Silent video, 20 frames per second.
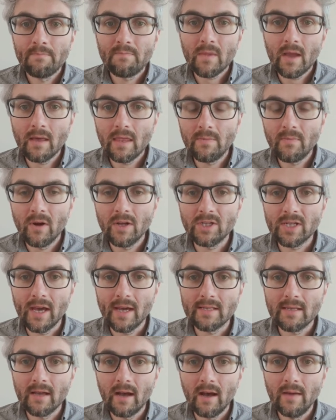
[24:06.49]
other
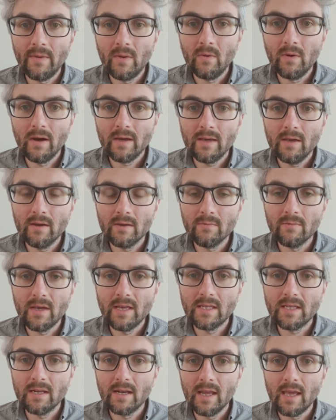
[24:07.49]
projects that I've been working on
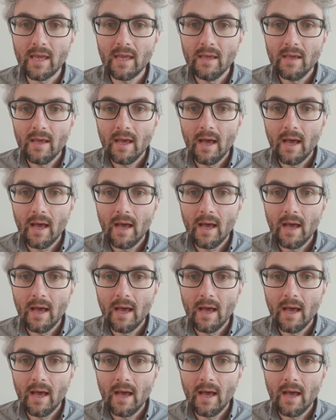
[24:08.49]
recently